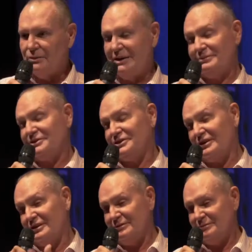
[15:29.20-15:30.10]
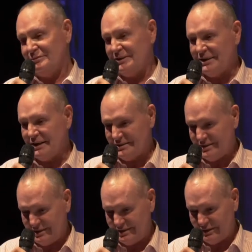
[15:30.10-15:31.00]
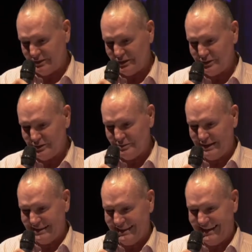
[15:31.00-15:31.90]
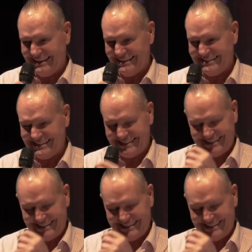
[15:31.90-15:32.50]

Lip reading: I went, I'm sorry, my dad says I've got to go to Man United.